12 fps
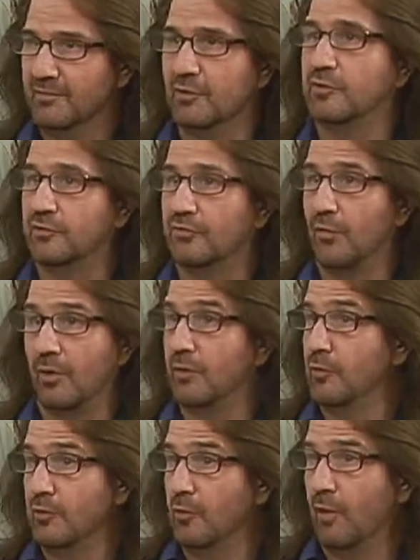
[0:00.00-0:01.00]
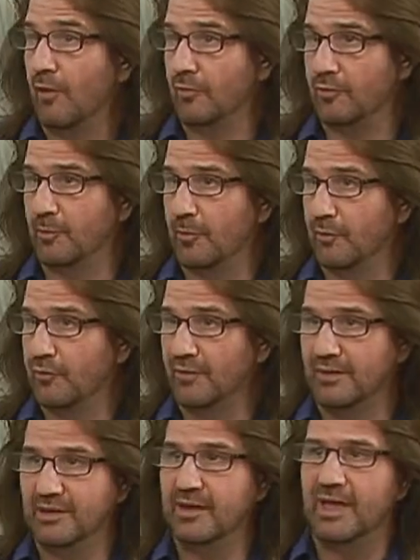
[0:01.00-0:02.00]
for who you are as a
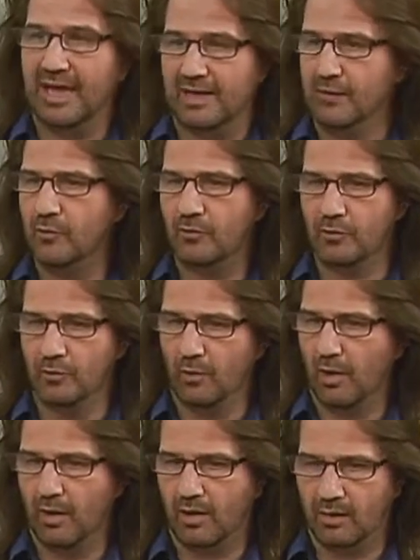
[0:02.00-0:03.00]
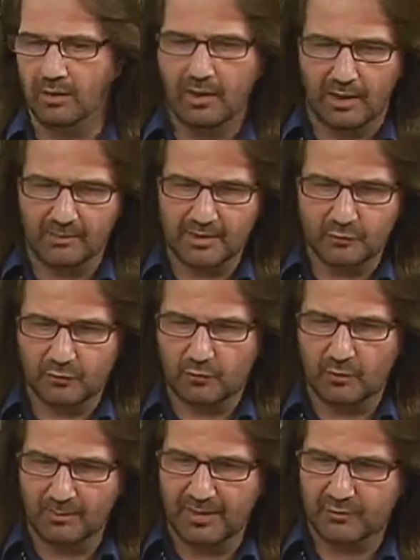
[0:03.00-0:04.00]
person and who you are. I mean, just
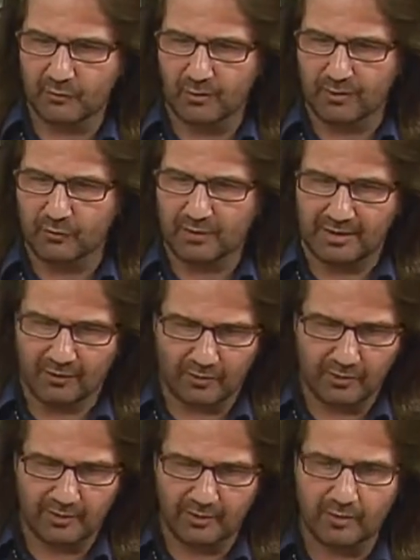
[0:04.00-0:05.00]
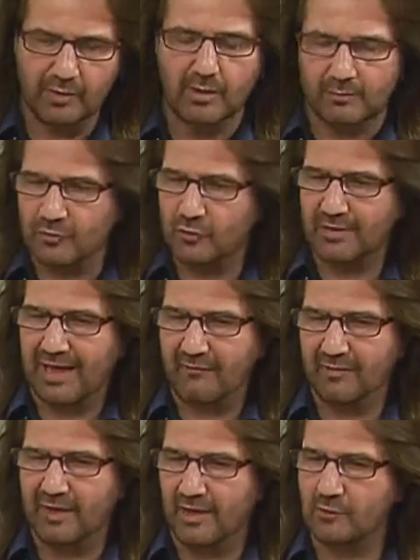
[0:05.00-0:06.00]
going back to what you said earlier, but just
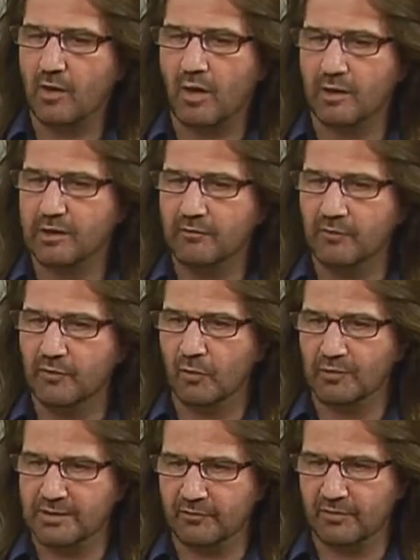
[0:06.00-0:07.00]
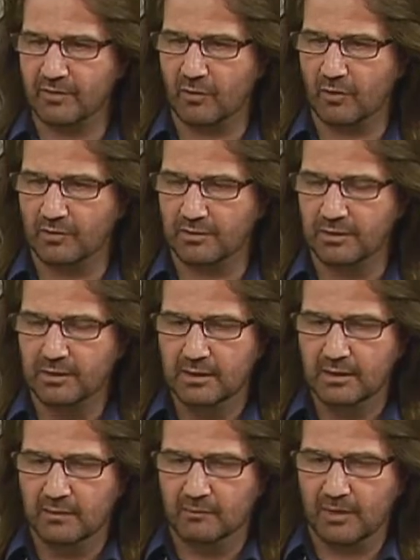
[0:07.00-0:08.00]
having that talk, even though difficult,
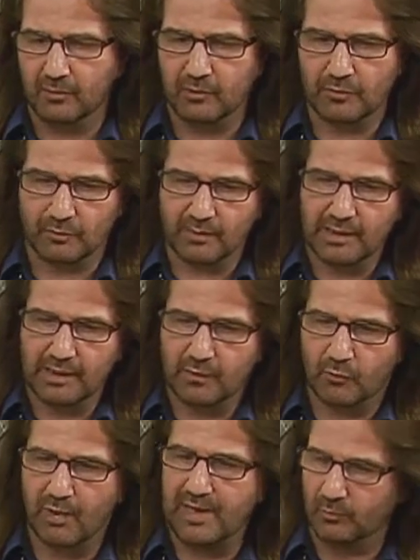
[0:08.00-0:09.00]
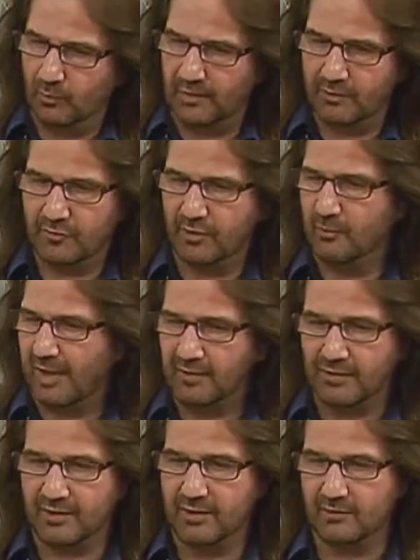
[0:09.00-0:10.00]
but was really great wisdom, I
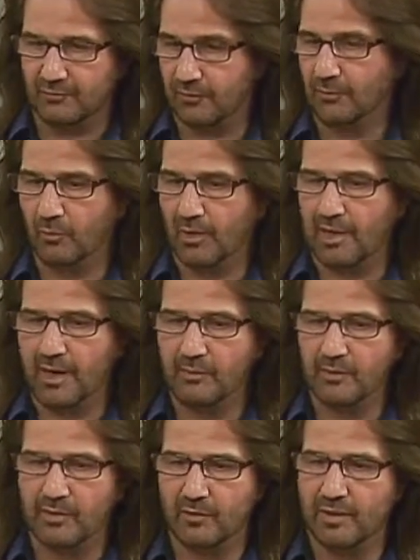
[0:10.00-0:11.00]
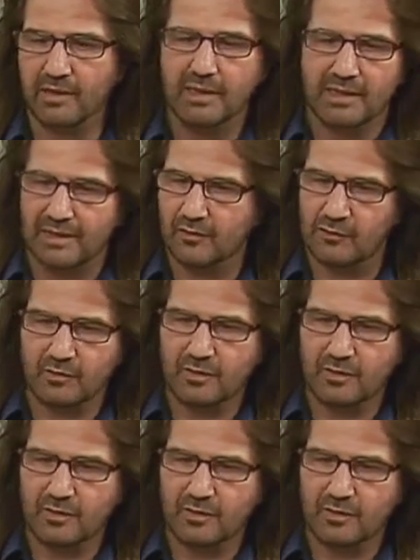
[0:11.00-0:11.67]
think, from what I'm hearing. It's